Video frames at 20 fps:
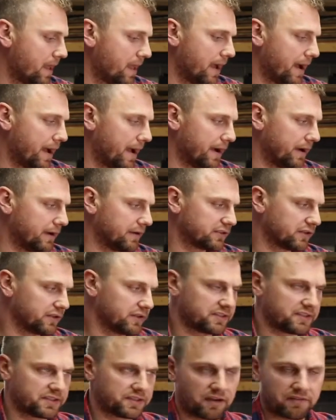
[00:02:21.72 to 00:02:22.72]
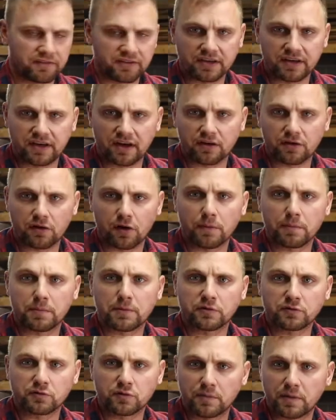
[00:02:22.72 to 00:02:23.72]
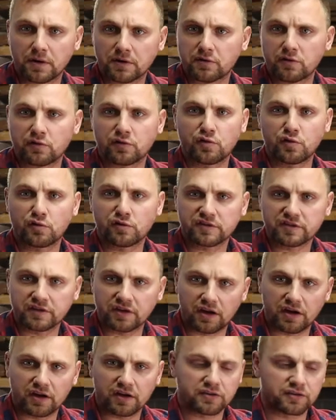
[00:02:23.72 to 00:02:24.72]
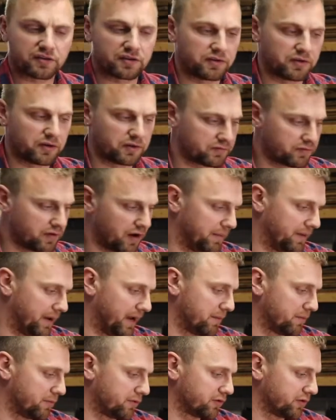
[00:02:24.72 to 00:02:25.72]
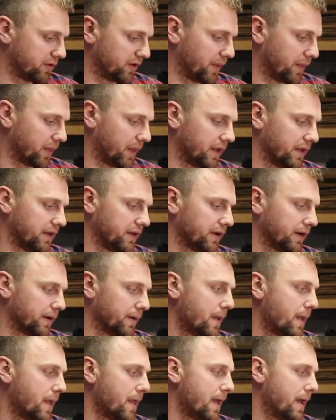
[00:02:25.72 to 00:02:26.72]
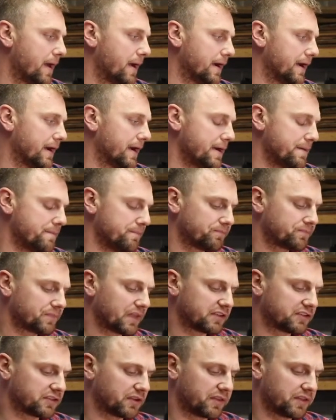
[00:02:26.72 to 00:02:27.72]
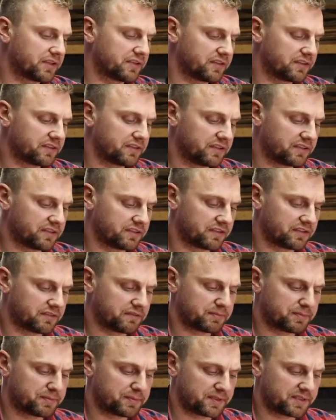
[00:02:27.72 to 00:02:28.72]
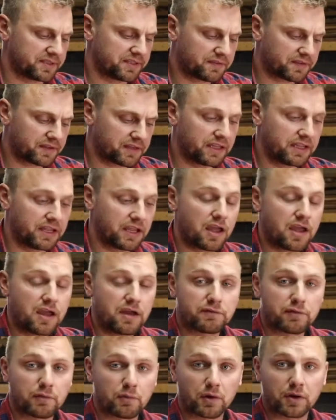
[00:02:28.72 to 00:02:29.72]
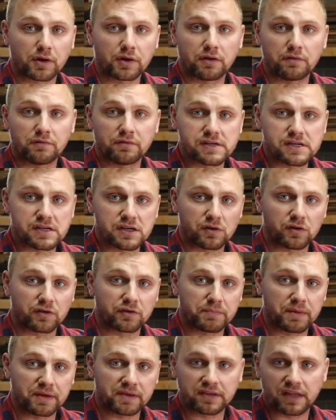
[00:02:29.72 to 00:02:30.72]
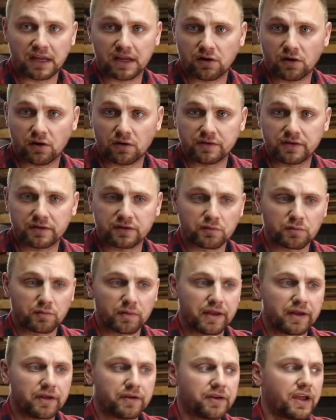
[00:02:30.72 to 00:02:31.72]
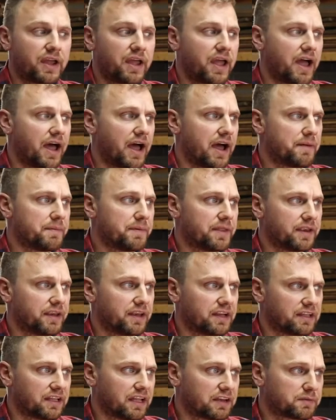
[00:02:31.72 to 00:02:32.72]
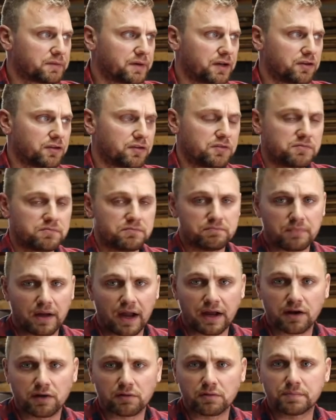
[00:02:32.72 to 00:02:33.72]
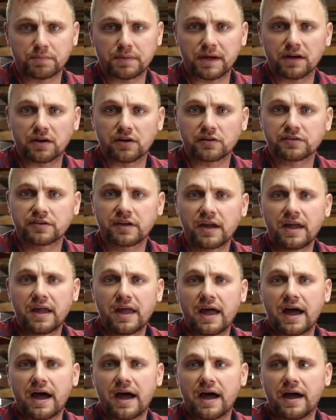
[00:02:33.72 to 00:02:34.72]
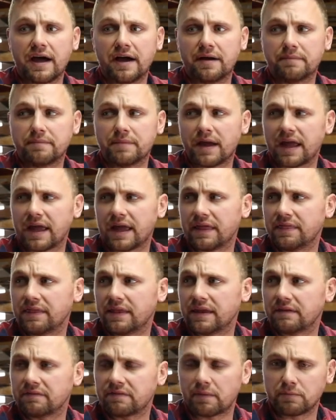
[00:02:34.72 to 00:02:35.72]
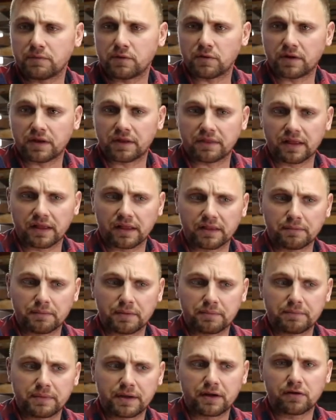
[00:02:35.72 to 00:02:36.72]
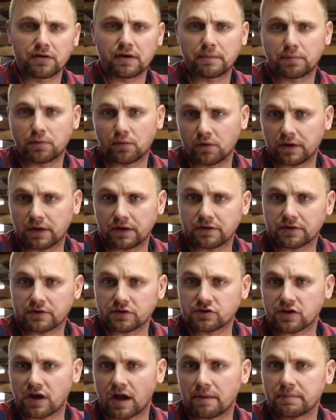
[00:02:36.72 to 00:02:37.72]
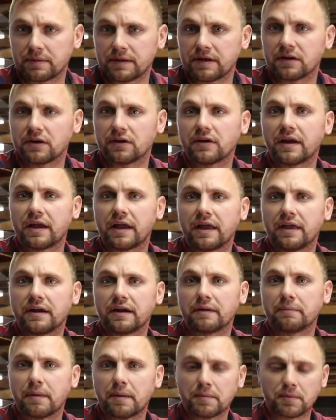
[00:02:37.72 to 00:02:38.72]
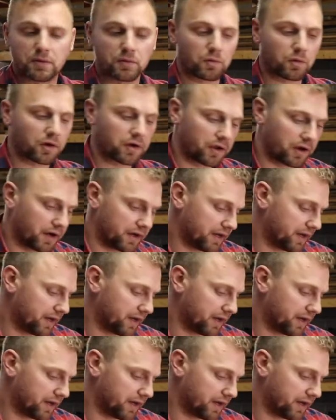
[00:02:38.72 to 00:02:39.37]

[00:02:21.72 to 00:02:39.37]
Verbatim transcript: Uh, so this is obviously not a carpenter's toolbox. So there's no saws or, or, framing hammers or anything in here. Um, so this is this is specifically for working on vehicles. Basically, I cart this around, um, it allows me to do minor repairs. Um, and then if I'm doing anything a little bit bigger, I pull it into the shop here, and I'm able to work on it